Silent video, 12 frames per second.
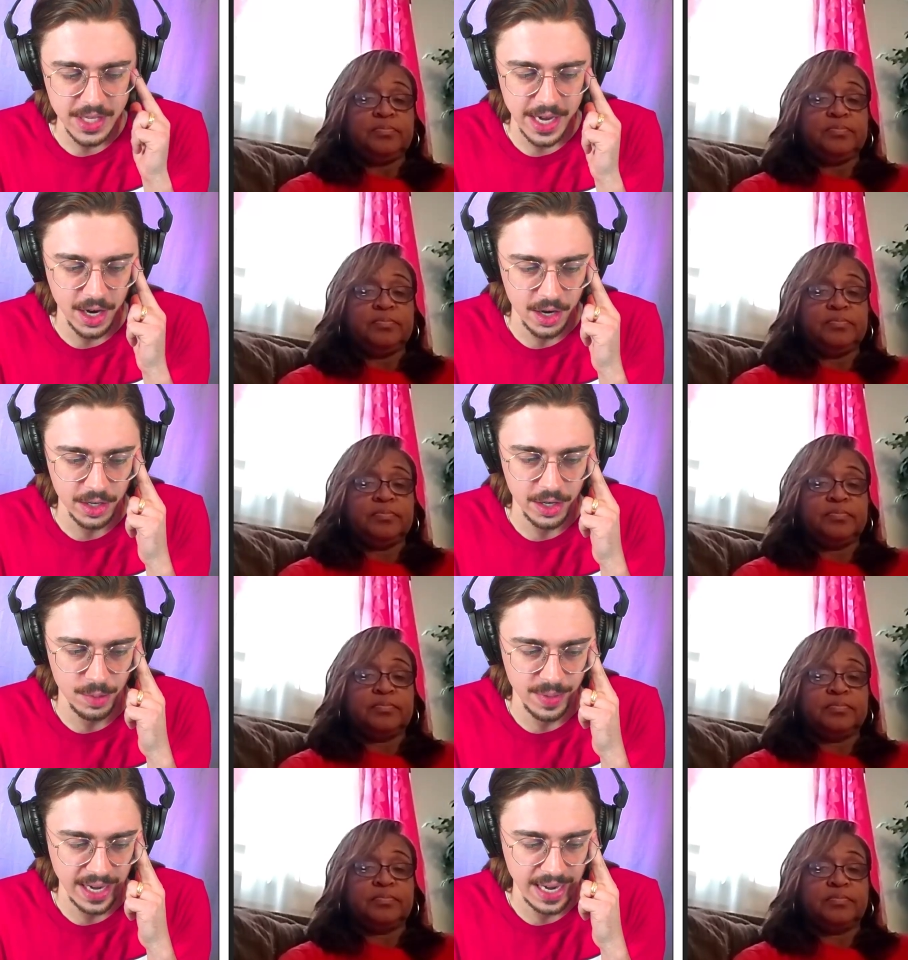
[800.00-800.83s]
Speaker 1: it earlier,
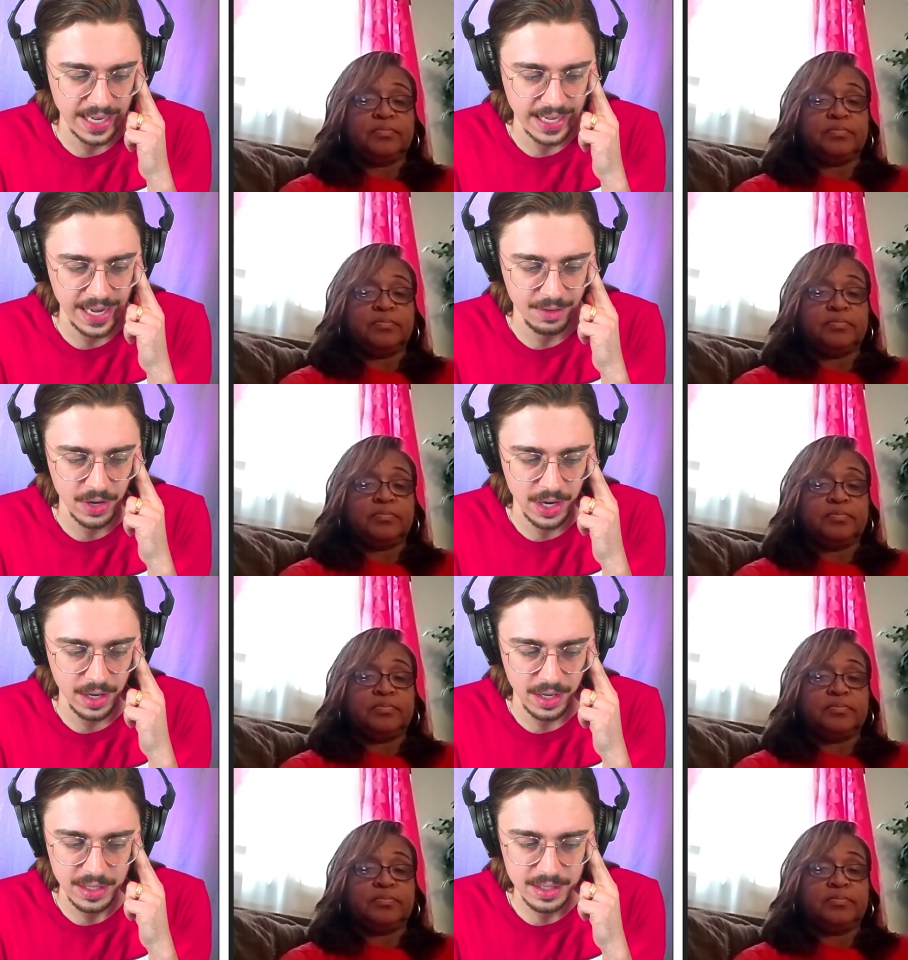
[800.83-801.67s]
but I, I, can't
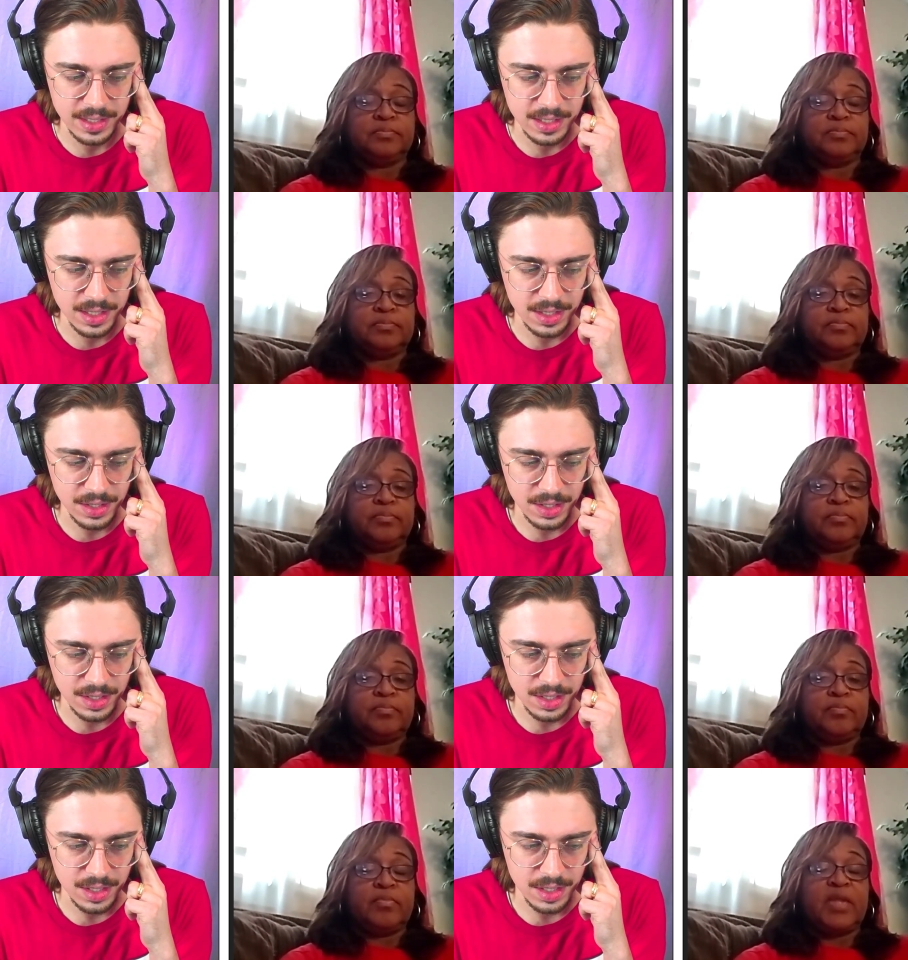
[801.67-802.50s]
recall.
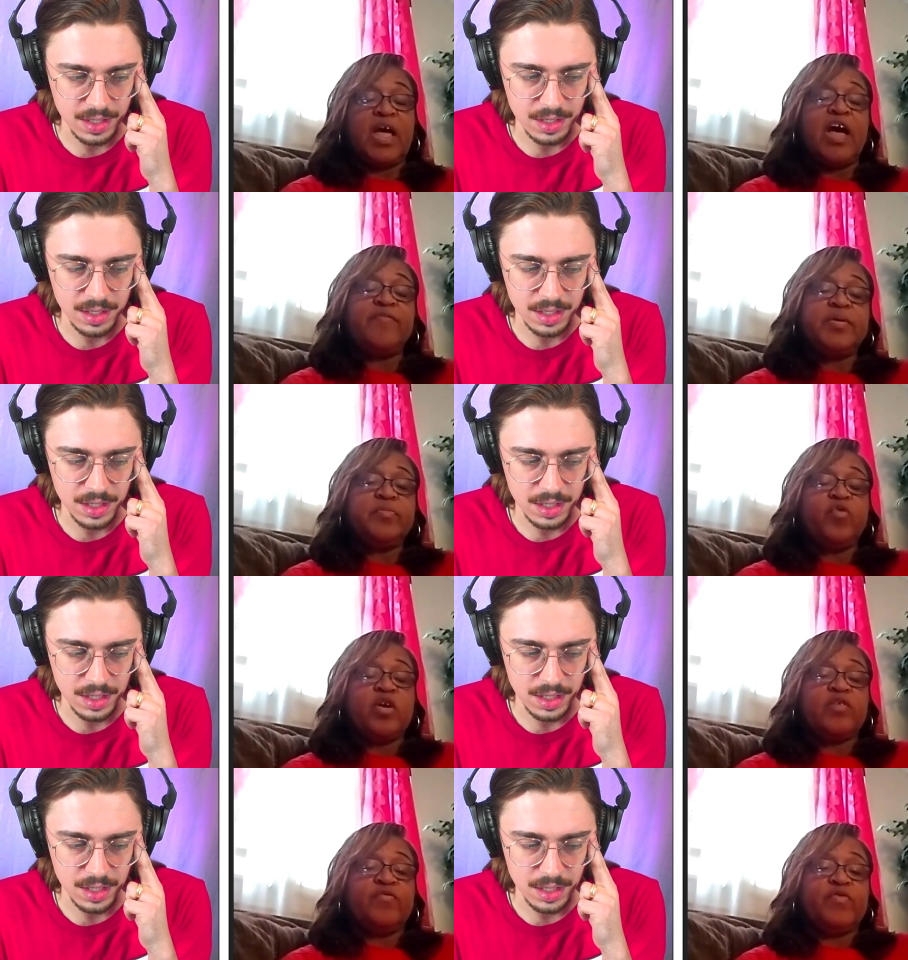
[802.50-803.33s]
Speaker 2: I've
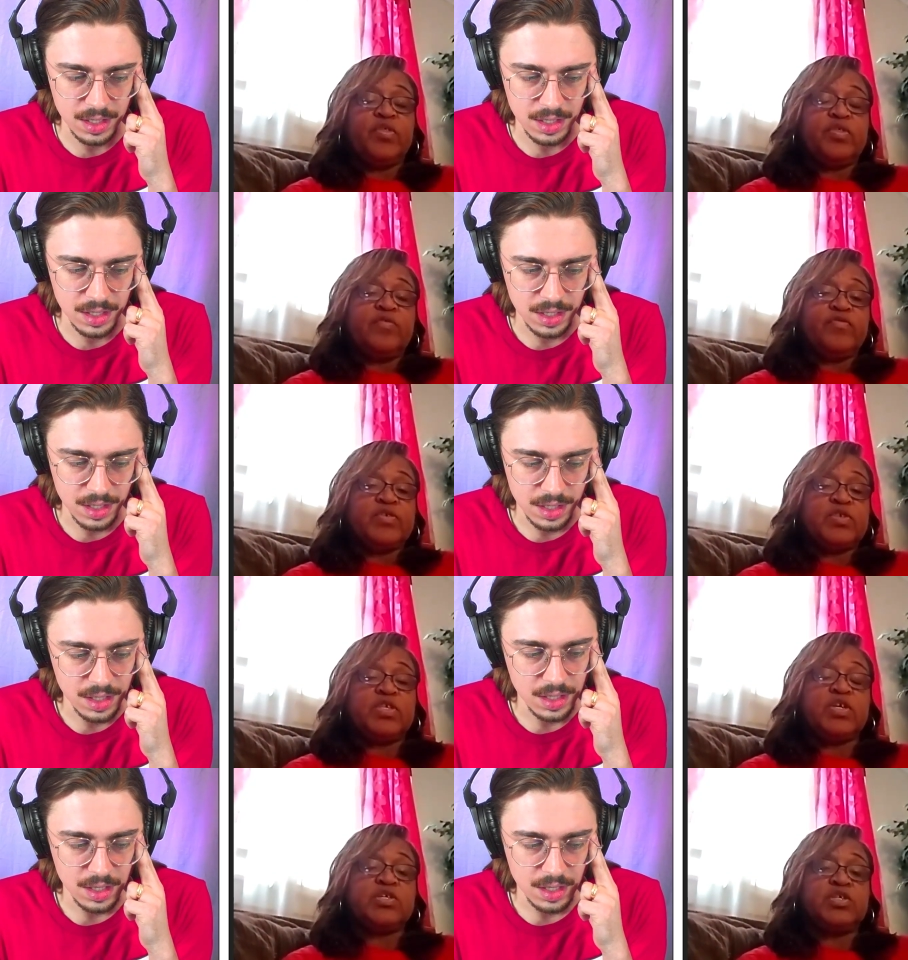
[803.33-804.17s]
been working for them for
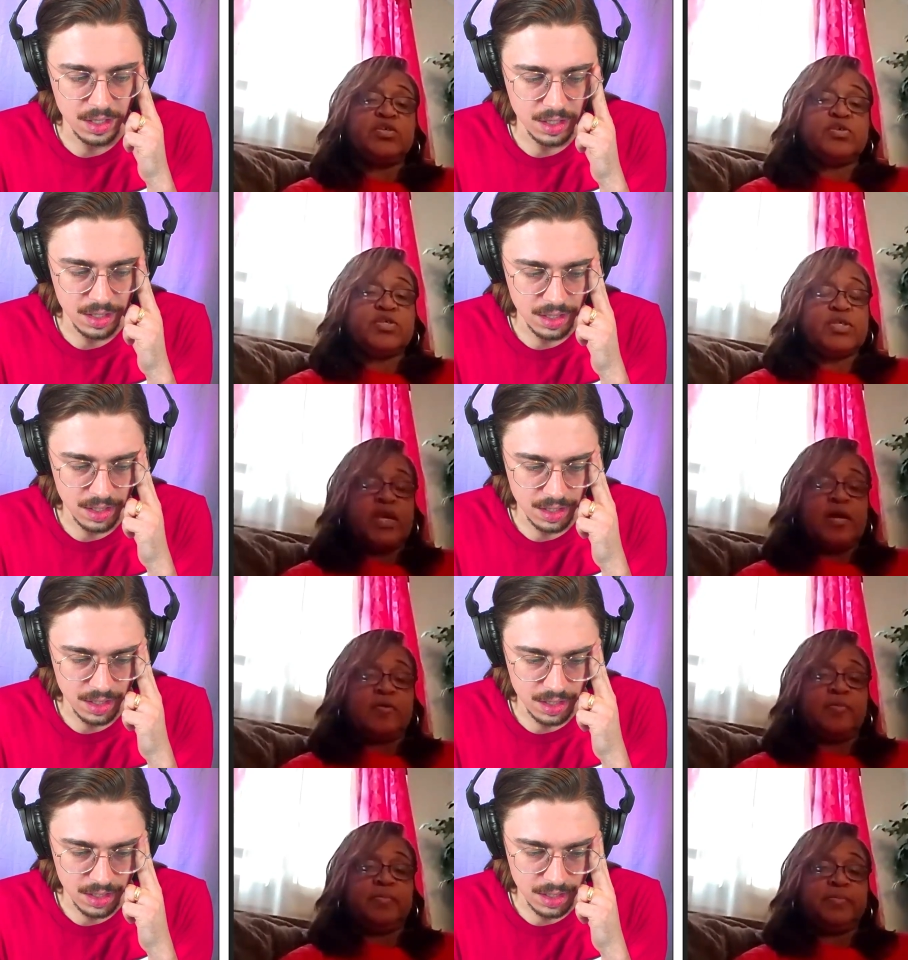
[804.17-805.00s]
six years
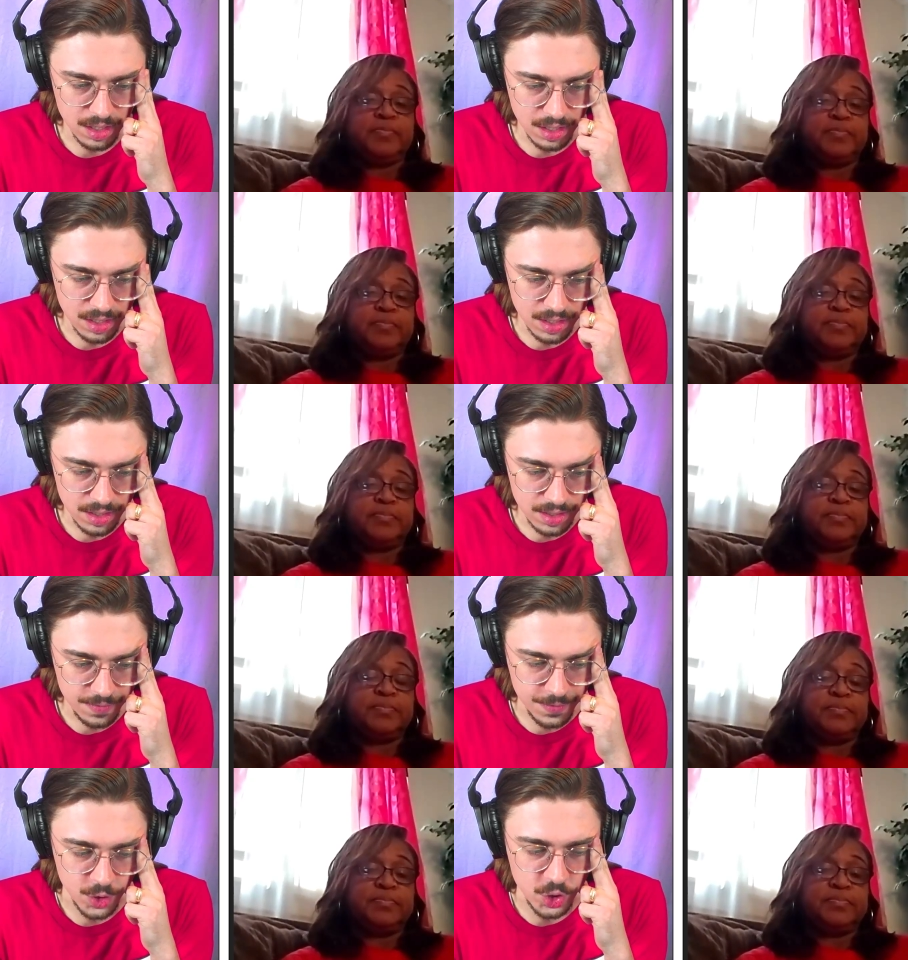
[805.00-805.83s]
now.
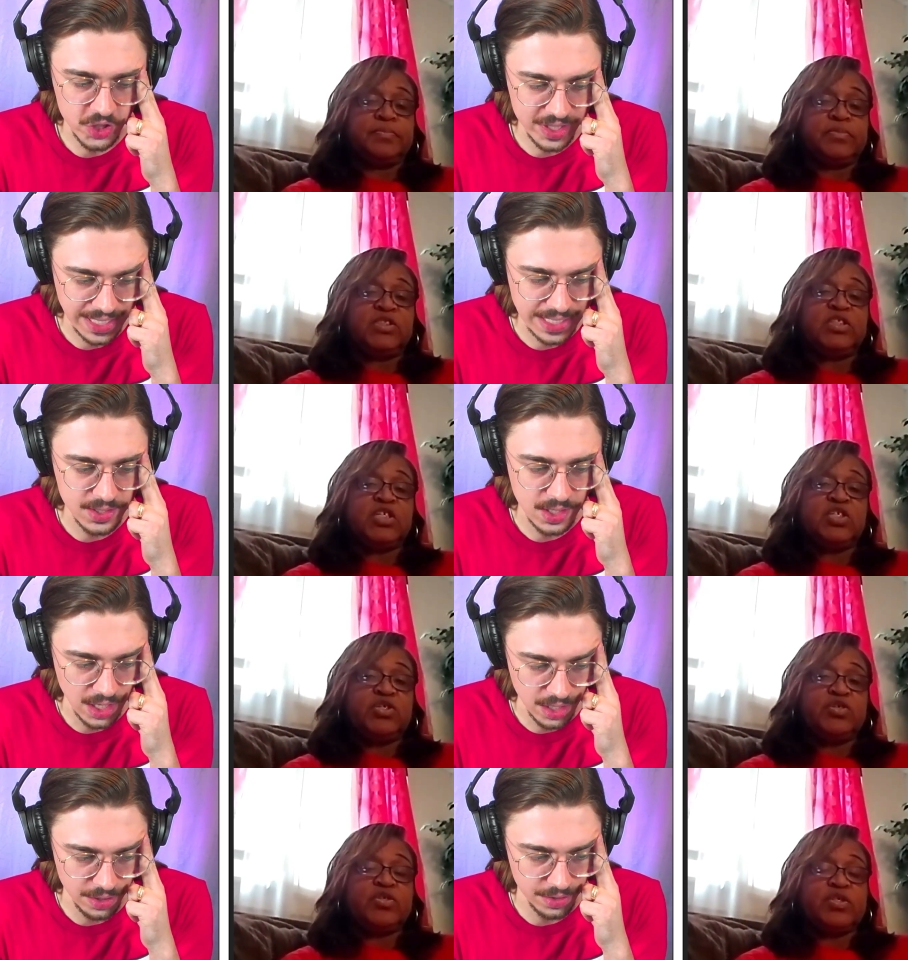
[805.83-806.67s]
For six
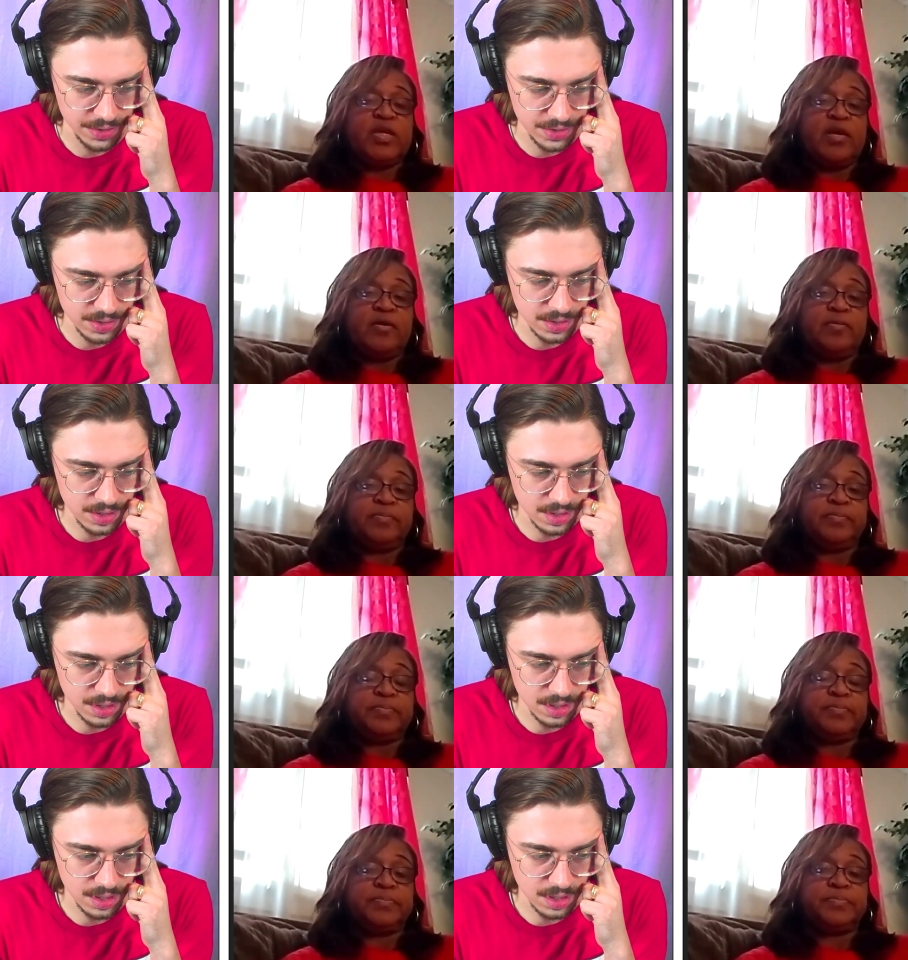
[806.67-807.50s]
six years. years.
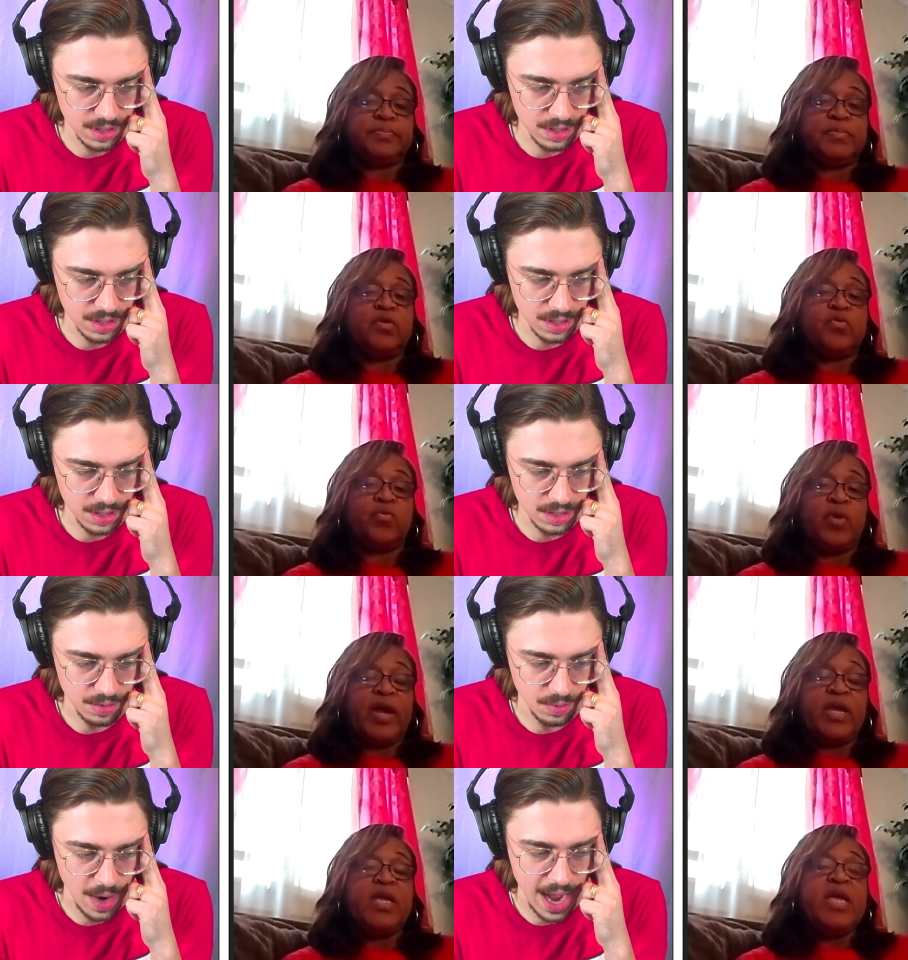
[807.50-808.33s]

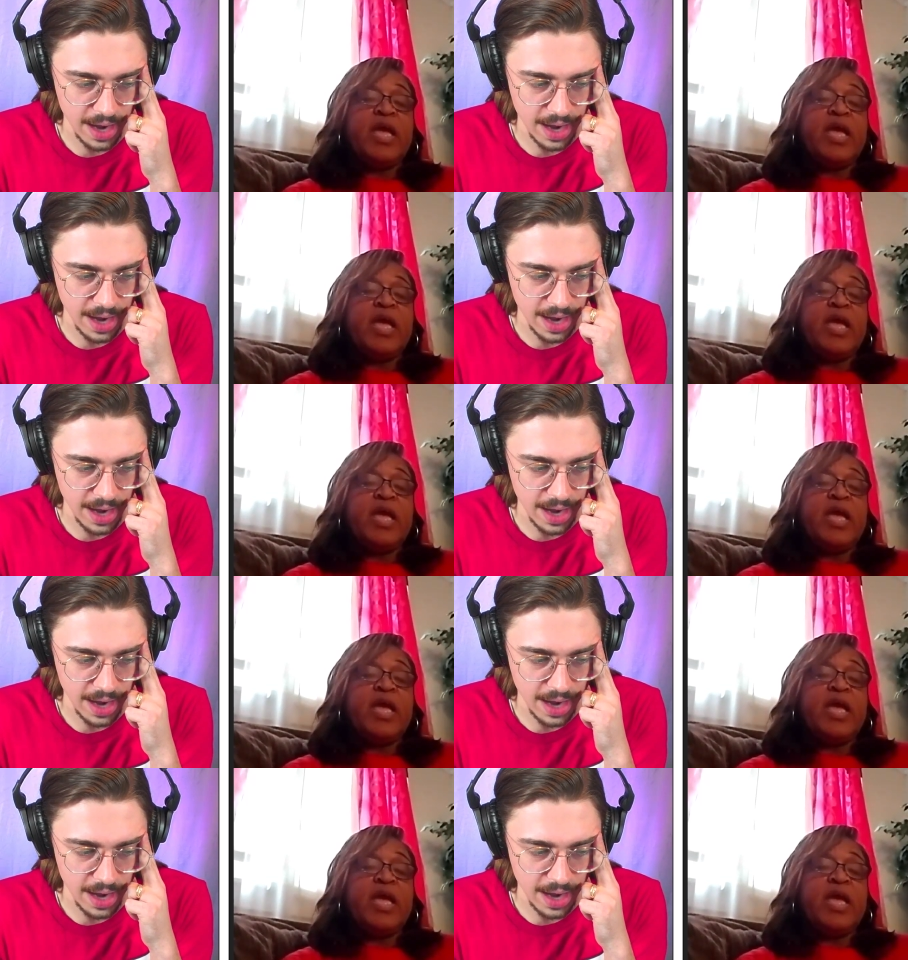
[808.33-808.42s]
Right.